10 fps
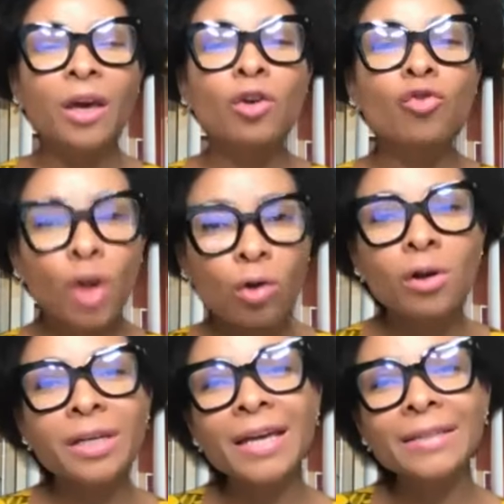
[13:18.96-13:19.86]

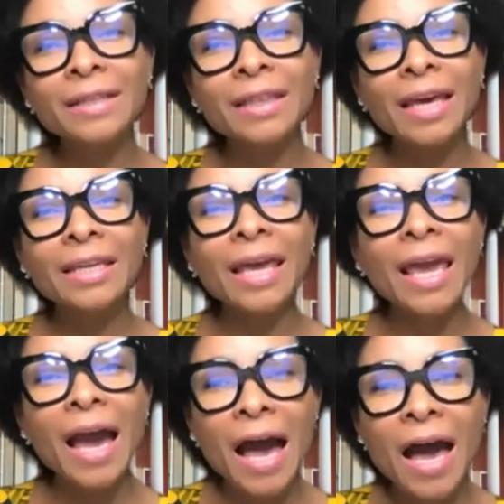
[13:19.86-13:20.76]
Recognizing that a
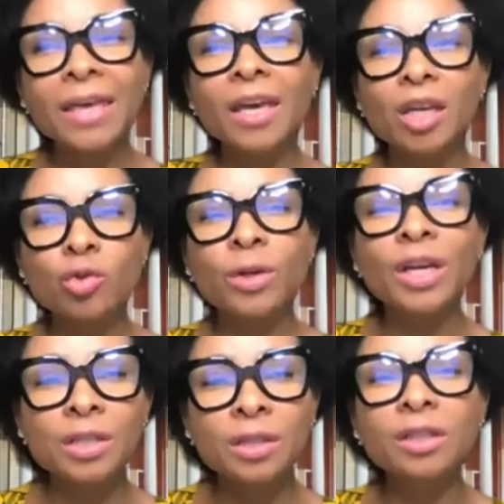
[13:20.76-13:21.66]
higher
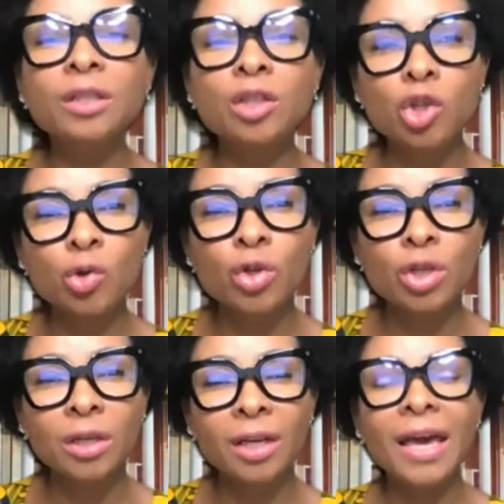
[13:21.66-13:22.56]
education
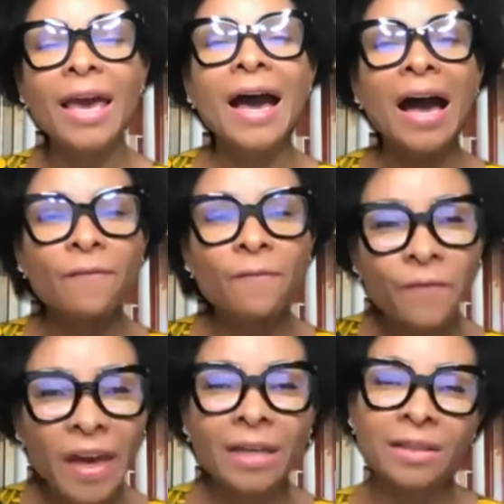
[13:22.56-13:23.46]
institution
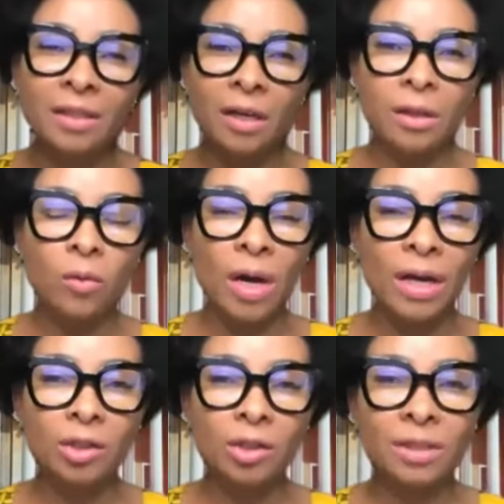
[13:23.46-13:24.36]
affects the
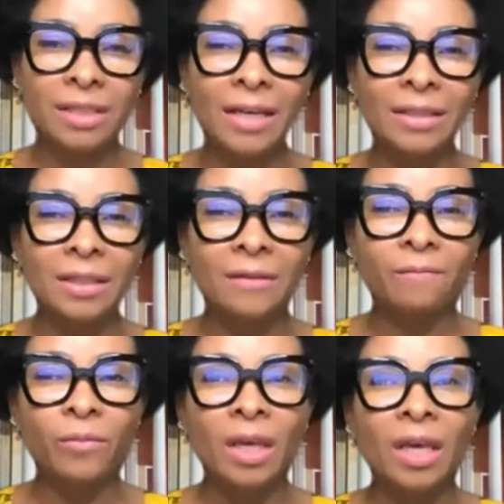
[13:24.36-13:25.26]
wider society.
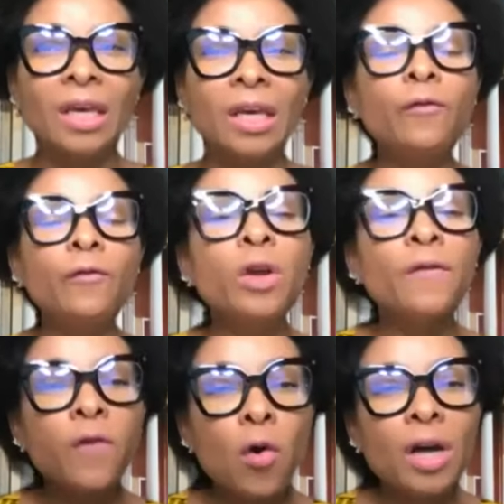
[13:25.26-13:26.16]
If
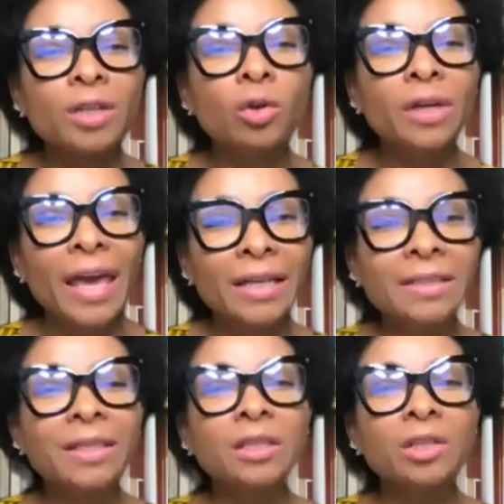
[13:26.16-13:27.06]
we focus on
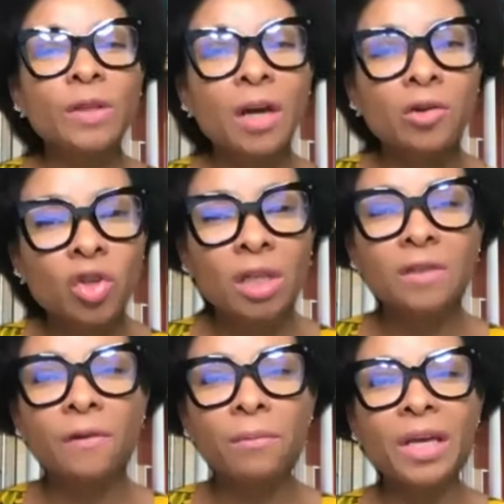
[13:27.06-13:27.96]
excellence without
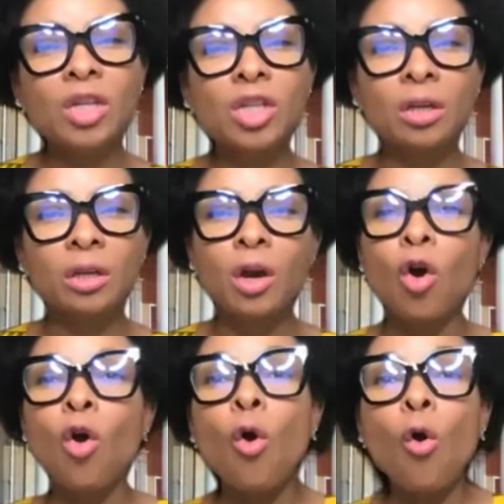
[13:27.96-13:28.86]
transformation
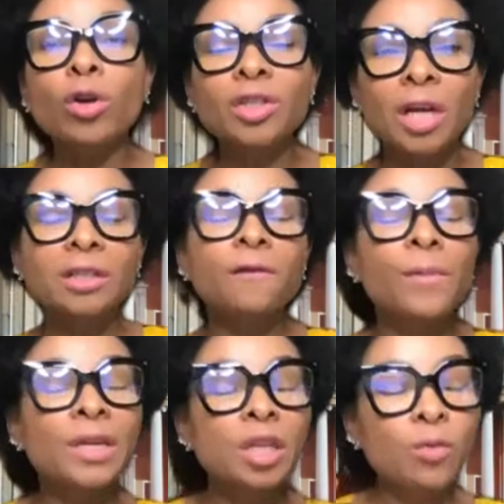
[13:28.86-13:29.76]
or
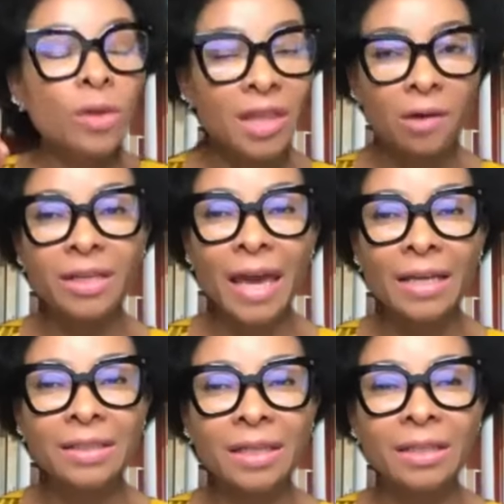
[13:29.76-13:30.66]
transformation without
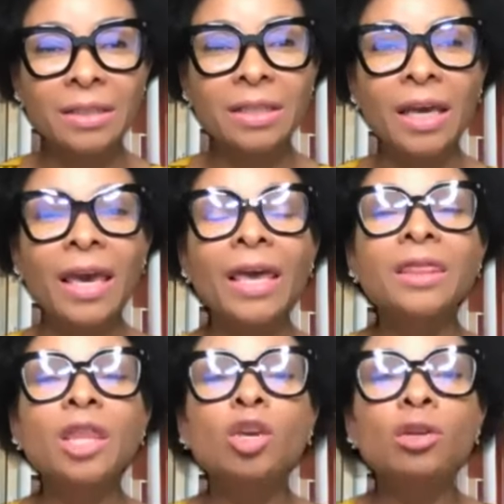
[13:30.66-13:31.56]
excellence,
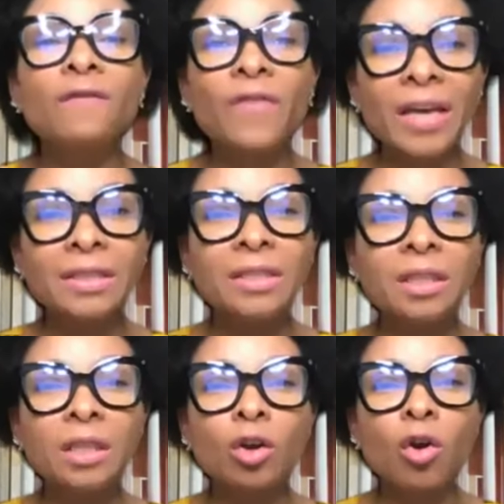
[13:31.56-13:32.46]
the
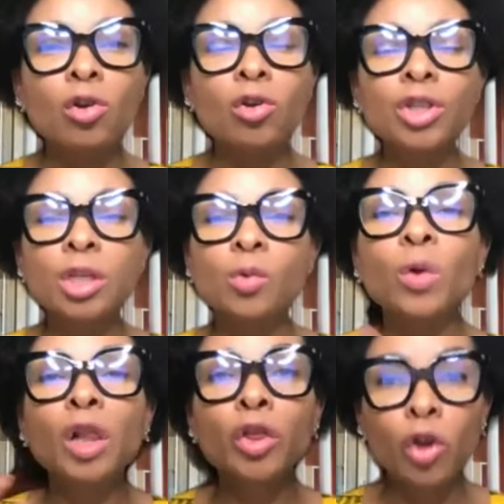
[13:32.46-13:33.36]
university ecology
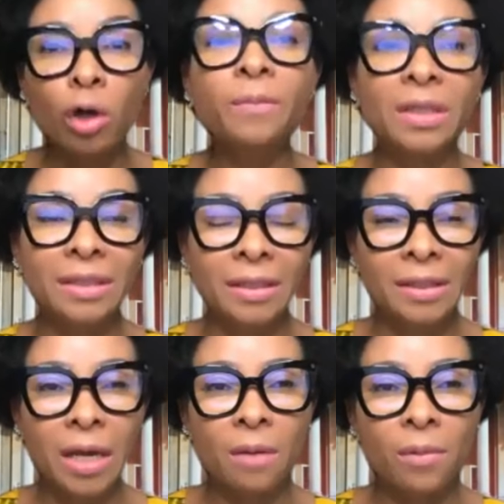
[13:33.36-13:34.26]
will not be
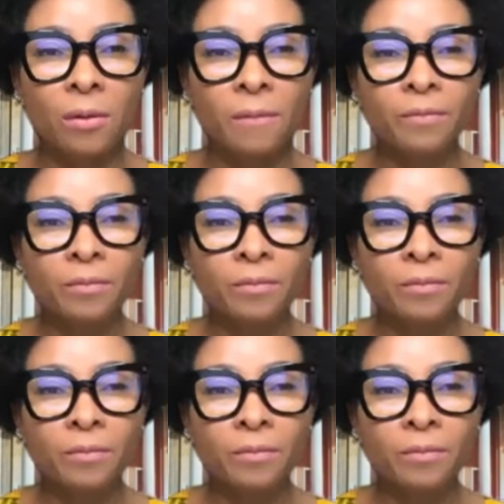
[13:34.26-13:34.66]
sustainable.